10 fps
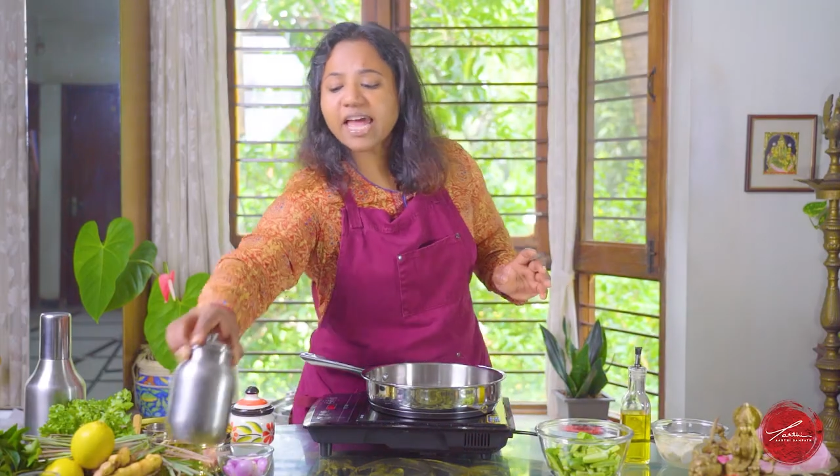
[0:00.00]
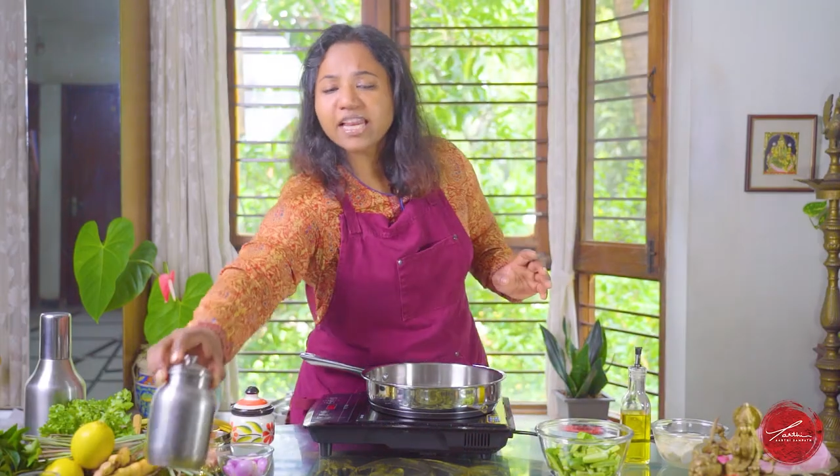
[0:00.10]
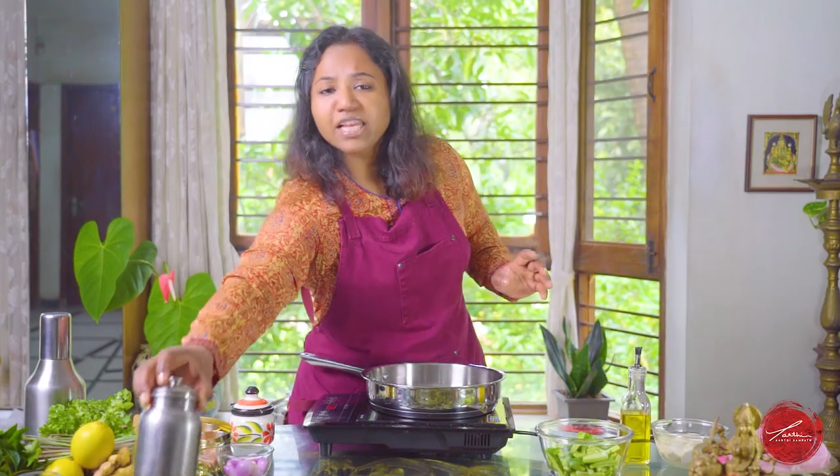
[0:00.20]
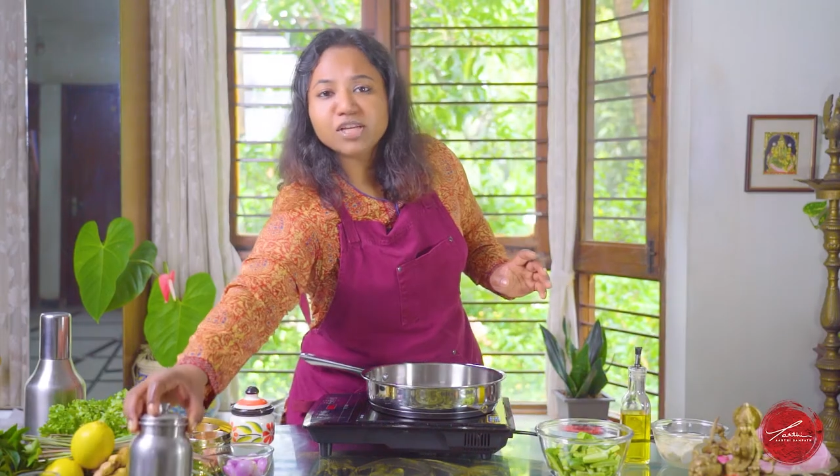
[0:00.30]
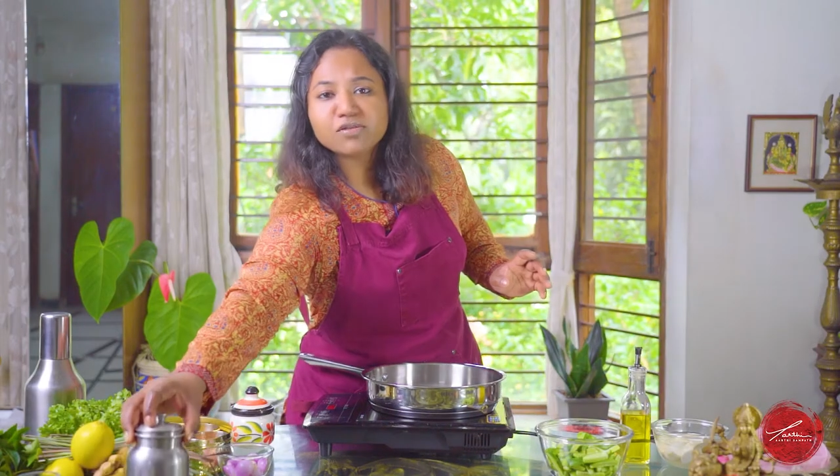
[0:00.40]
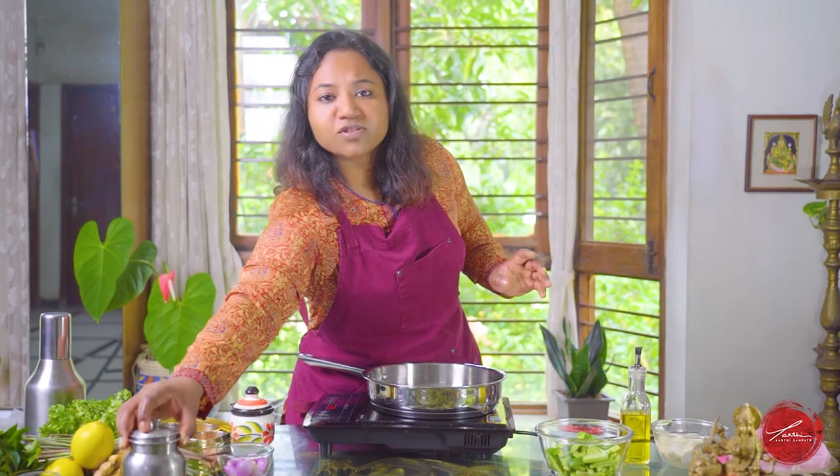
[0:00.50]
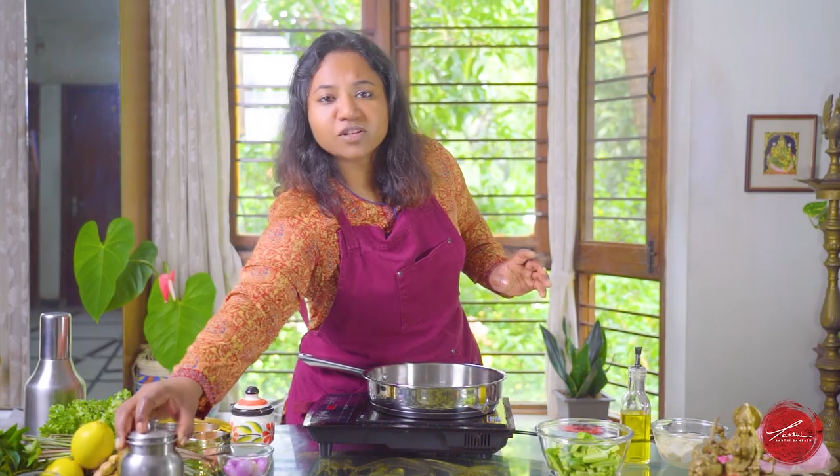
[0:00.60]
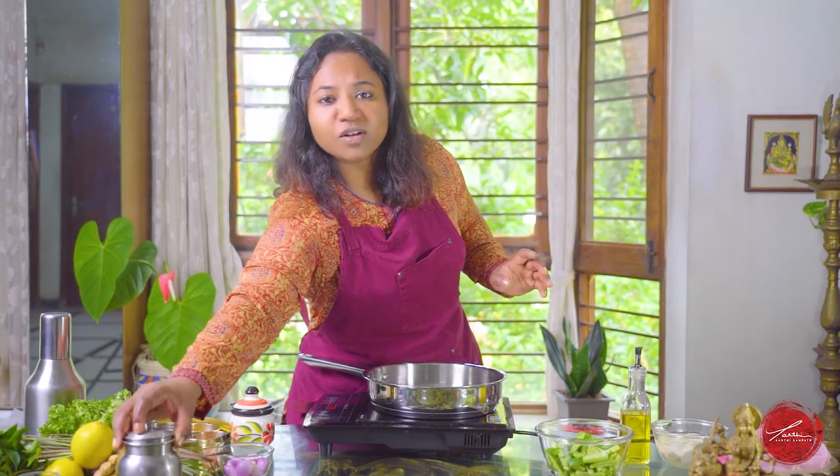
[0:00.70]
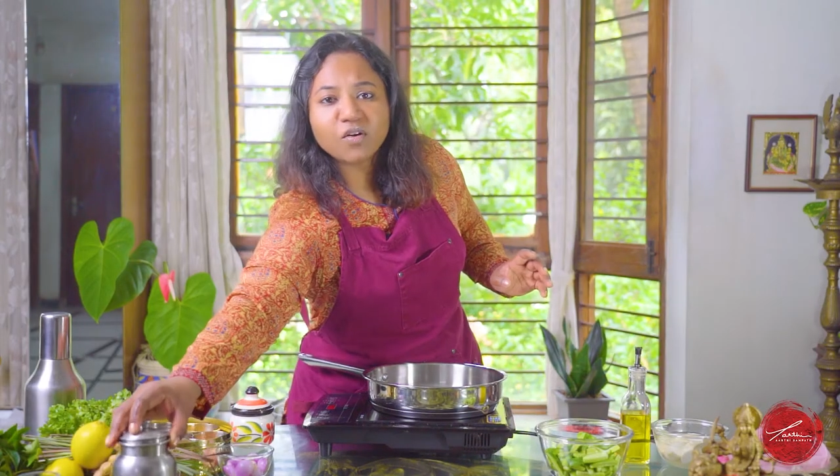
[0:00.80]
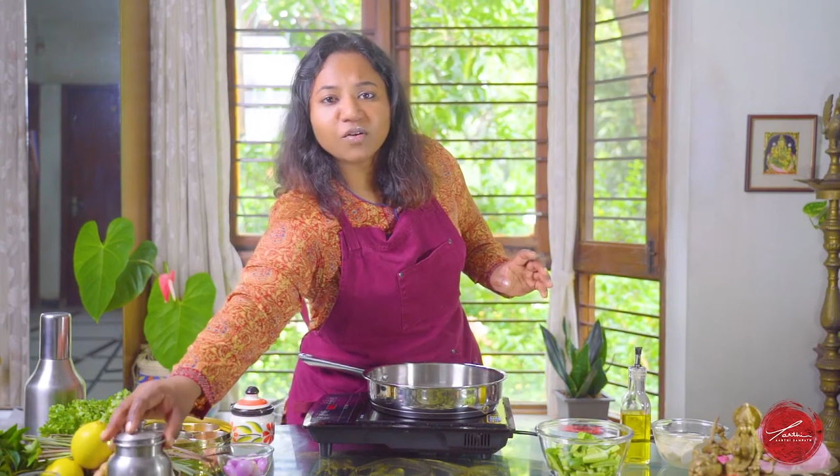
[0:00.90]
any
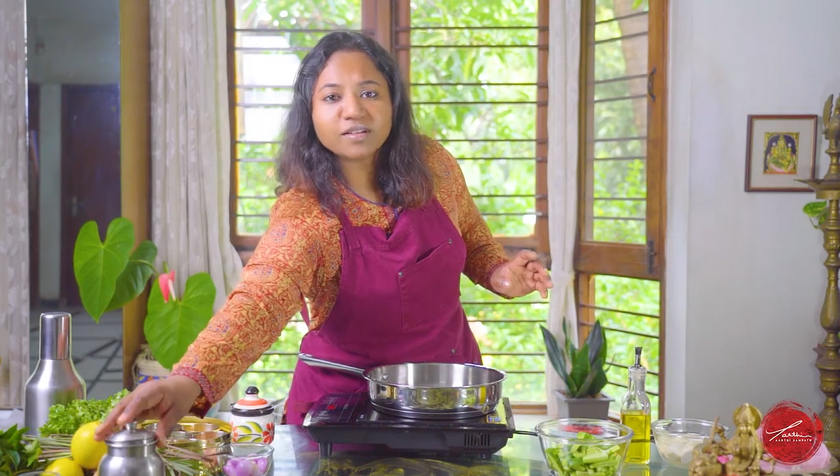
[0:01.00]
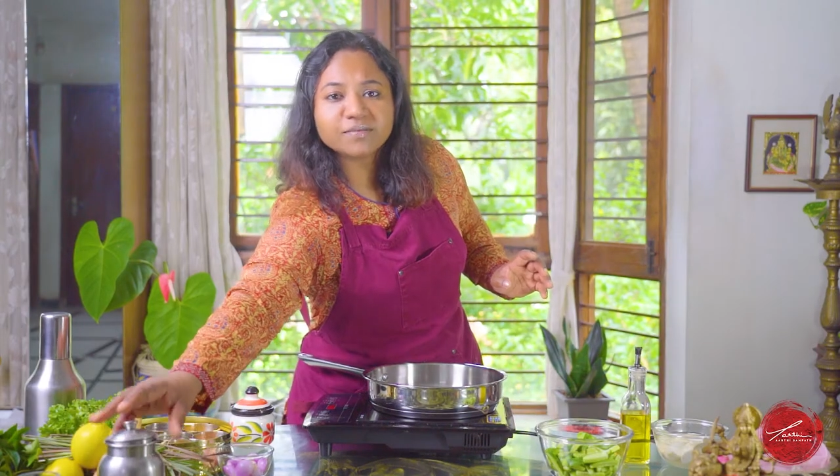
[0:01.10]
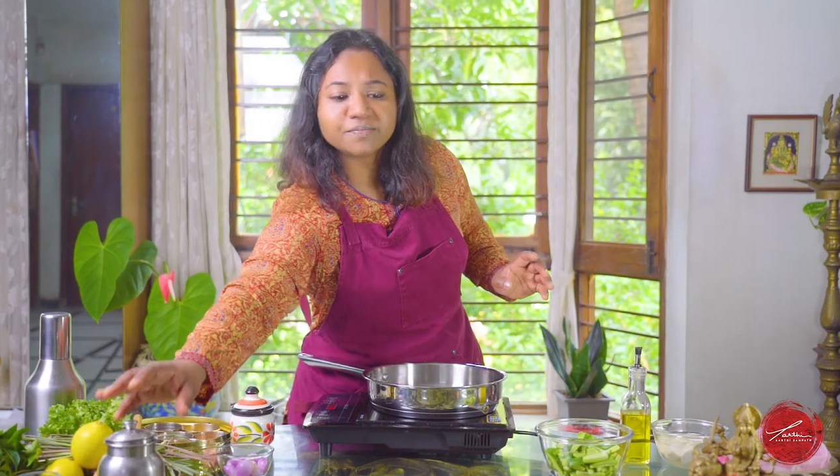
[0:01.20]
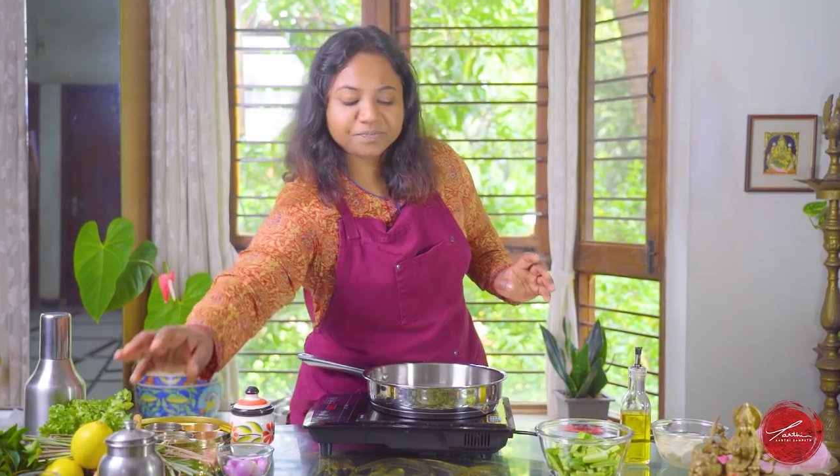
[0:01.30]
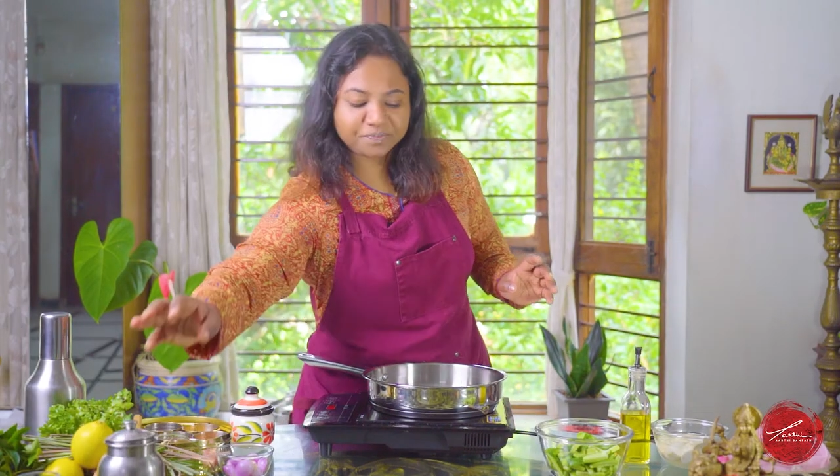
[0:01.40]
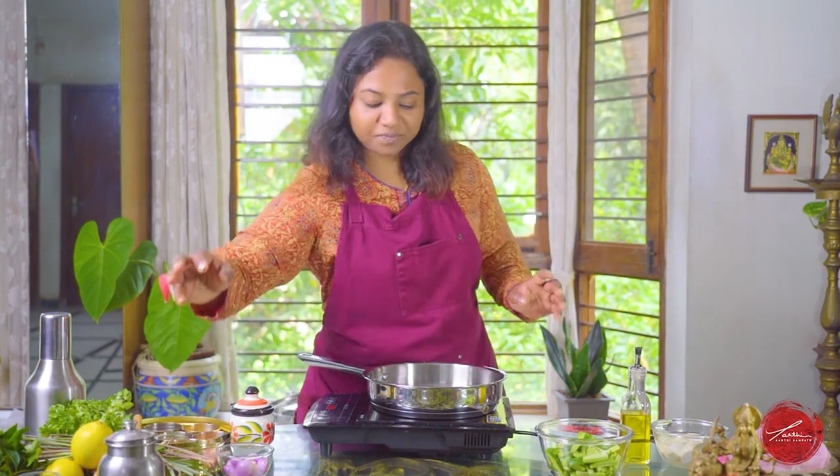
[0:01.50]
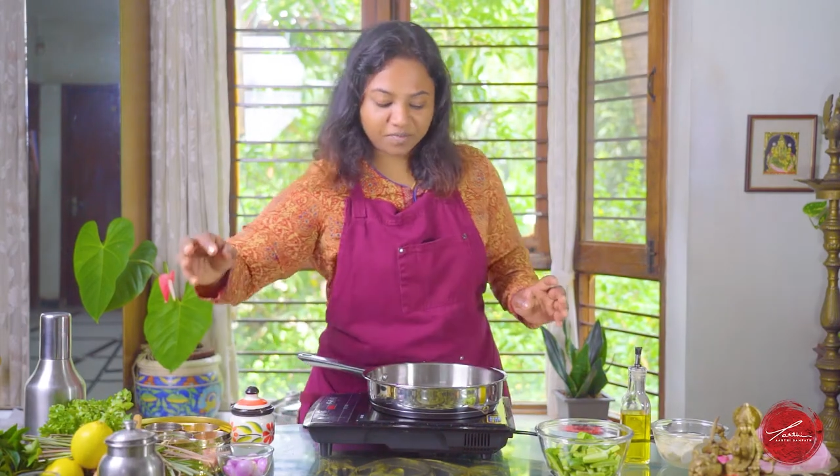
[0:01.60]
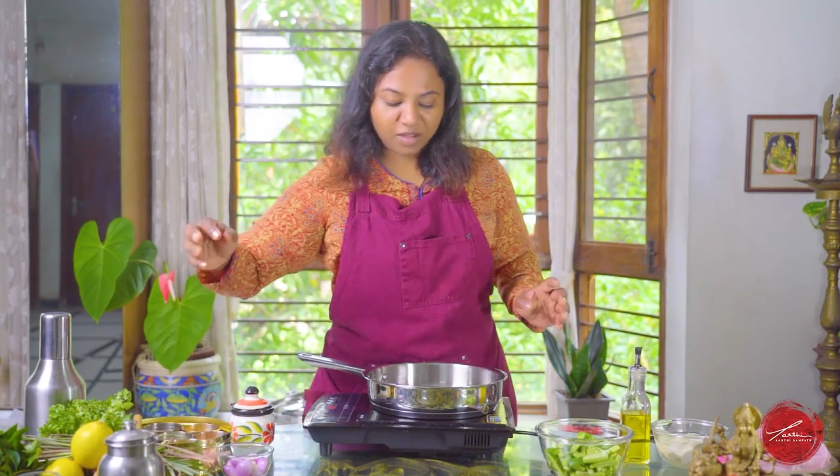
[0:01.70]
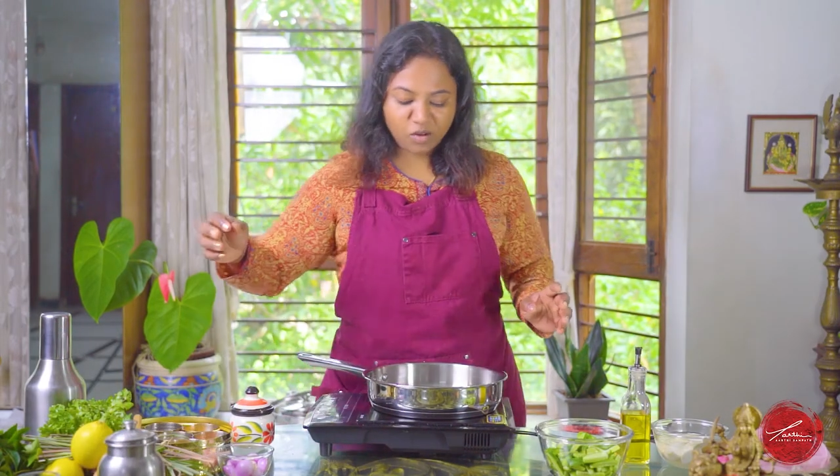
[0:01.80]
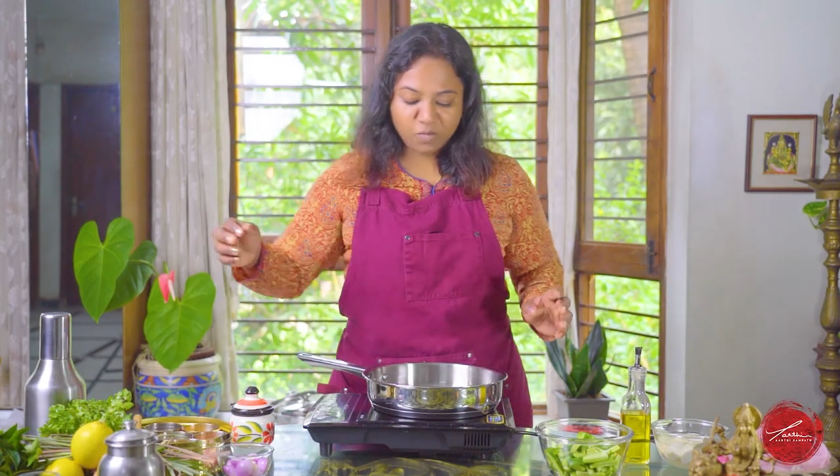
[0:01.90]
neutral oil
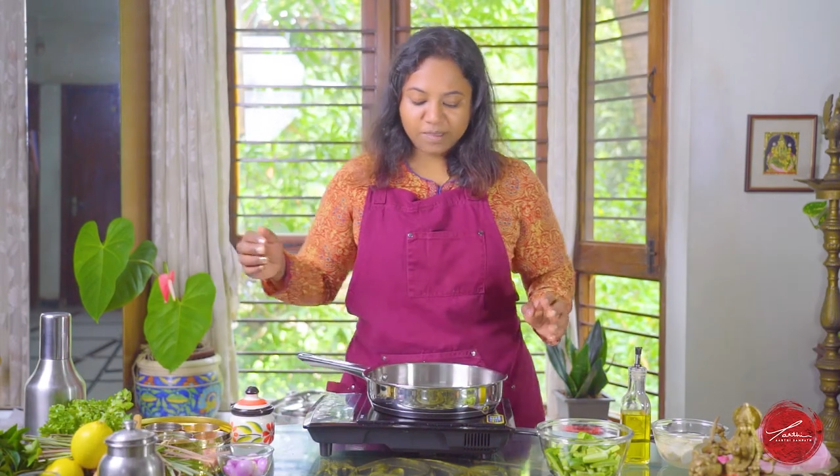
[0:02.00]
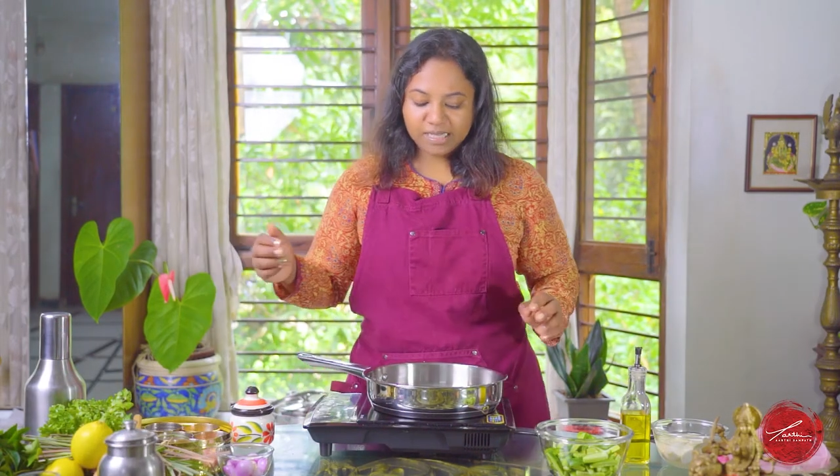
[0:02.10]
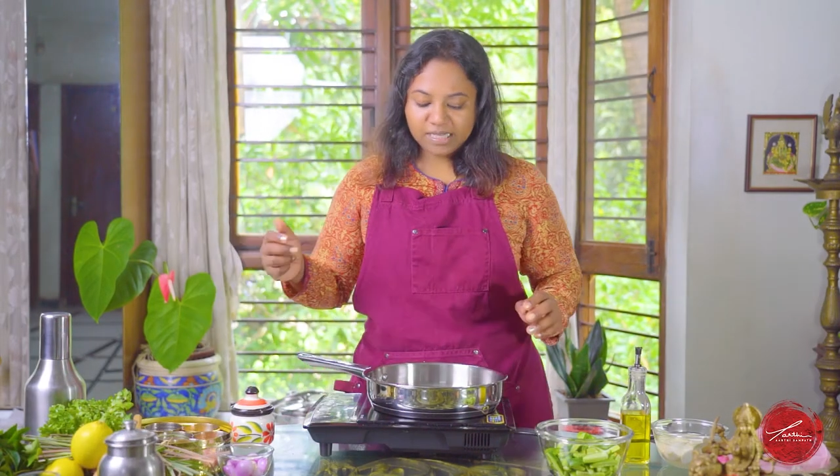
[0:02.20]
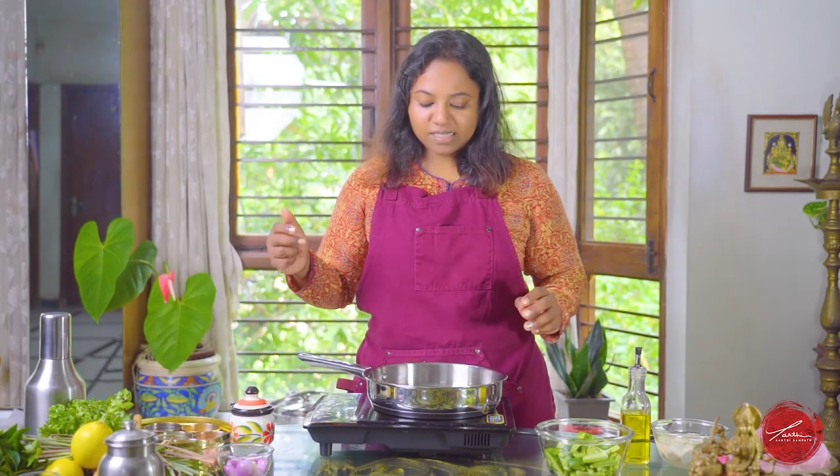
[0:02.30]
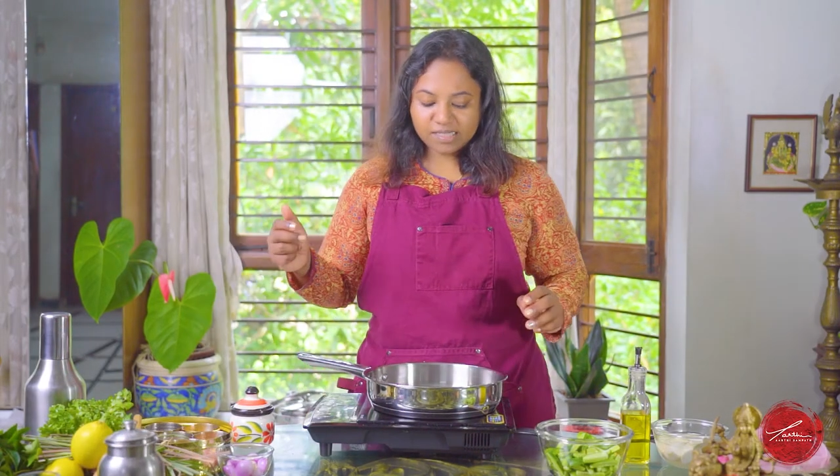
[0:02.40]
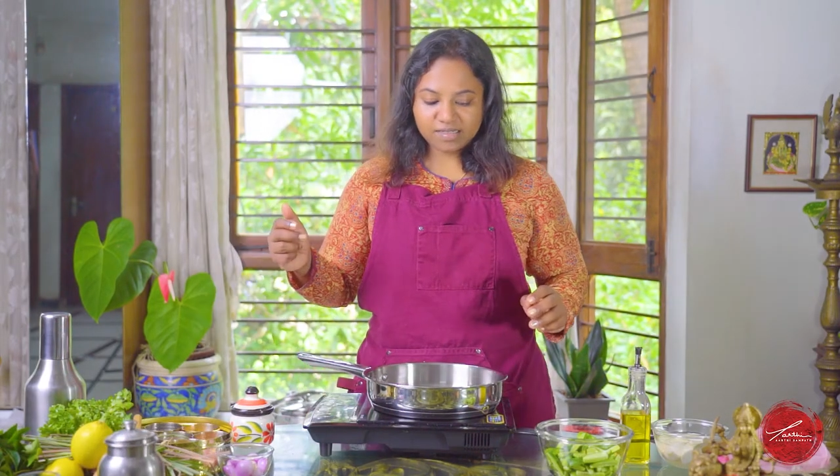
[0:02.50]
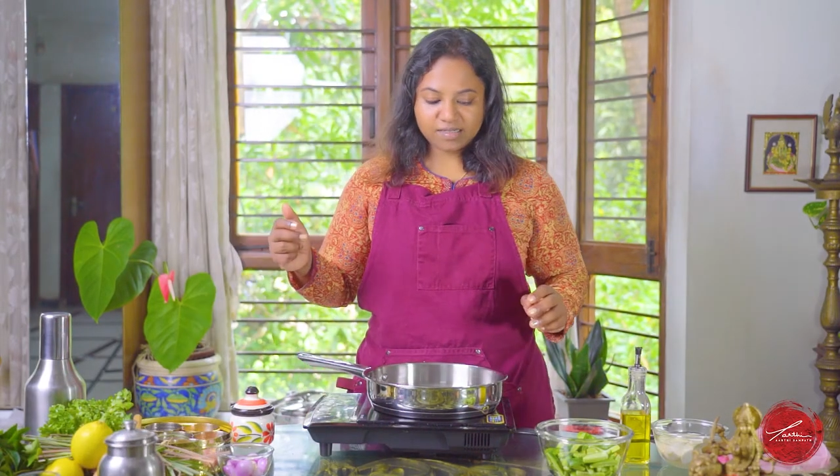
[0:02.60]
you please.